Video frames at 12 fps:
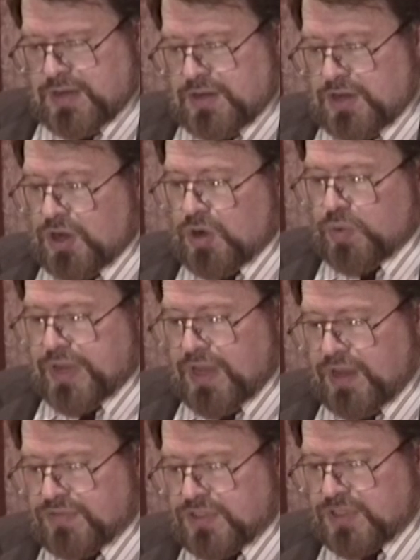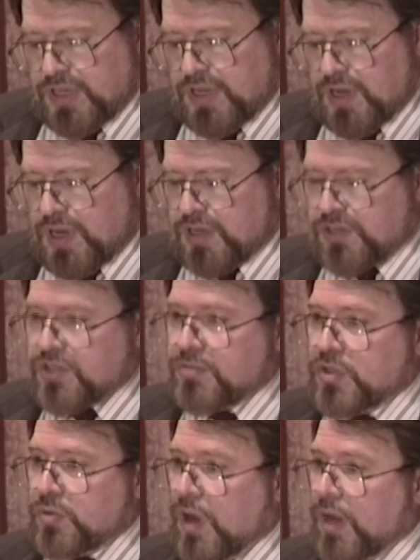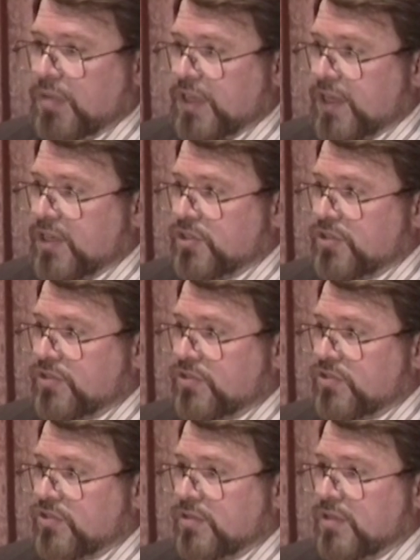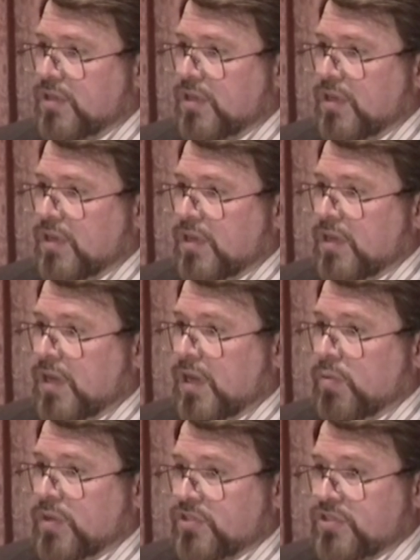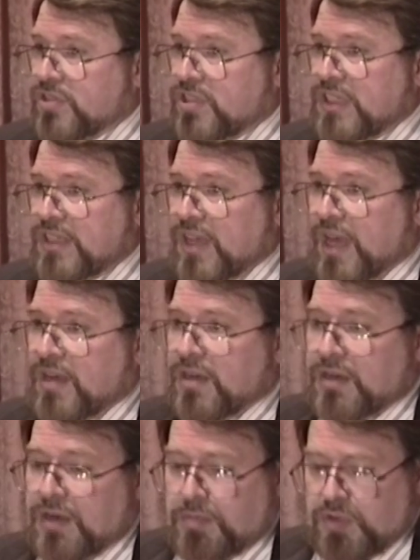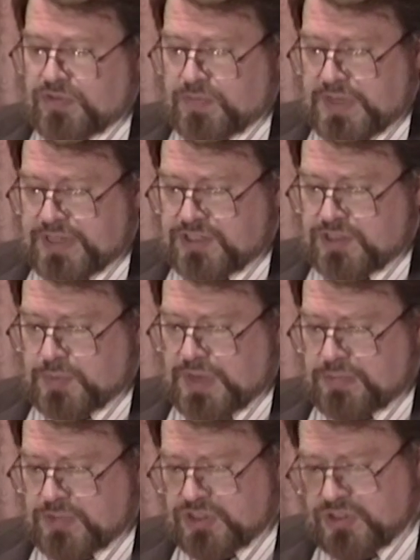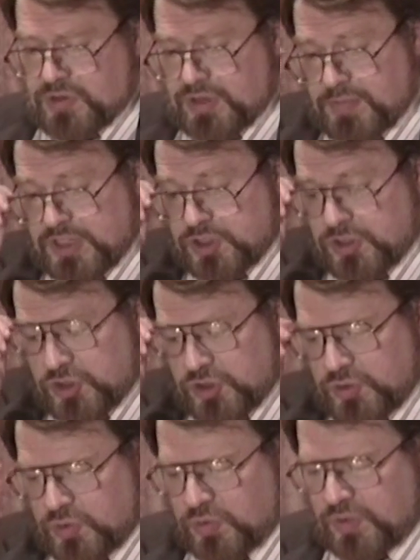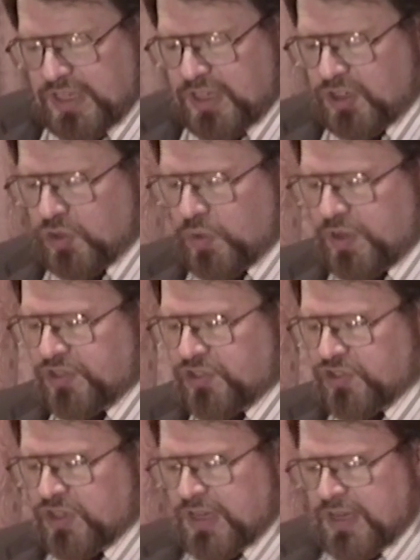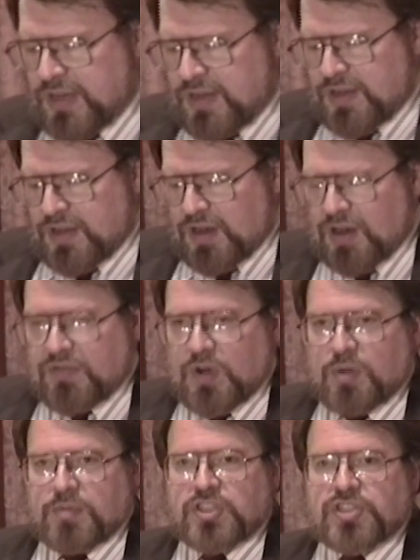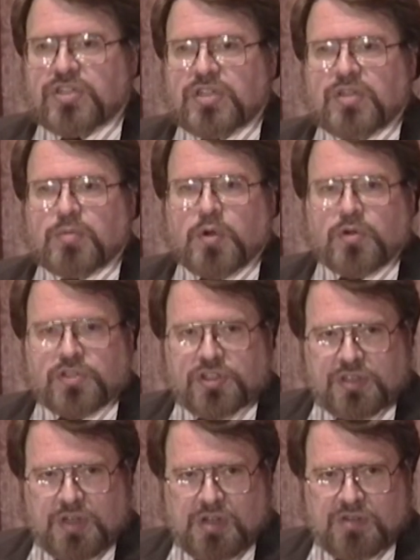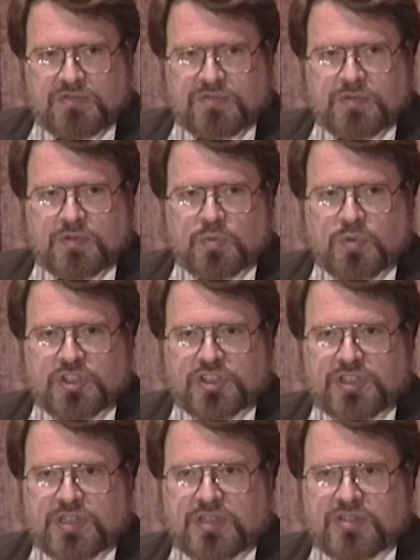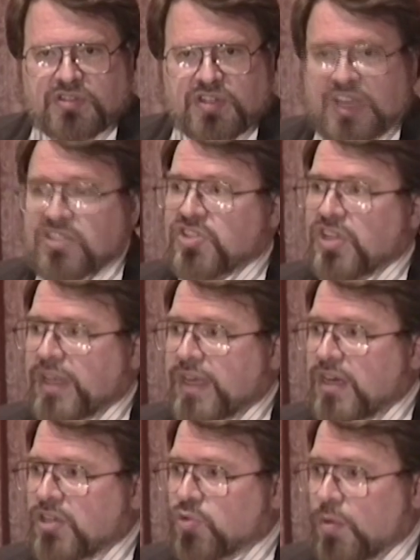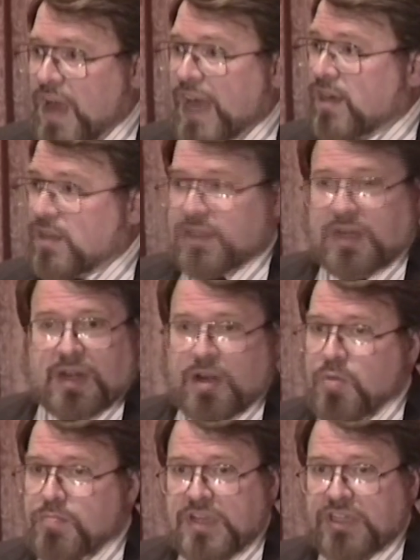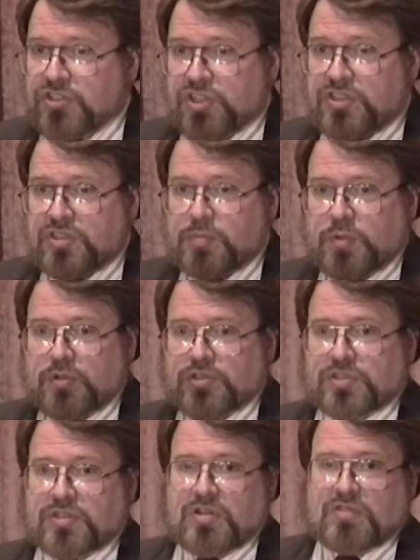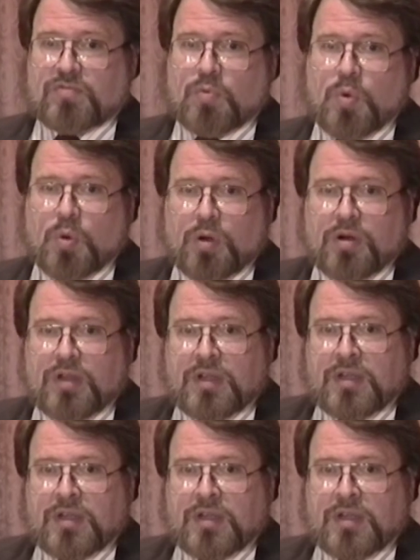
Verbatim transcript: No, we have to take on some new obligations. And we see that in a number of places, but I'm just going to mention two. The increase of our mission in the Persian Gulf, which is escalating dramatically, and I don't mean just the Persian Gulf War.